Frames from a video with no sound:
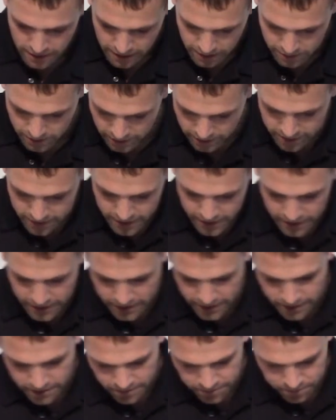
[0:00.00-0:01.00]
As you can see
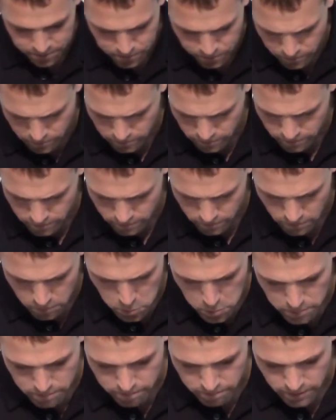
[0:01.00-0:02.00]
here,
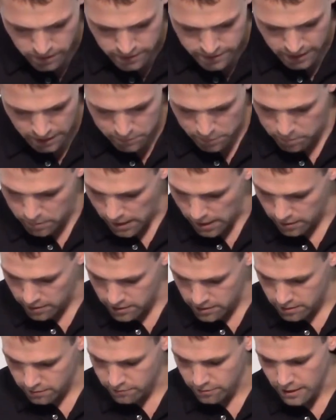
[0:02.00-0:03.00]
it's going to be
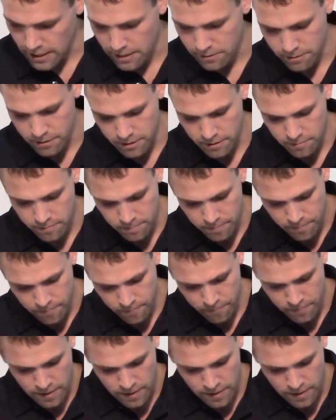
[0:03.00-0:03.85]
polished, a flat rim.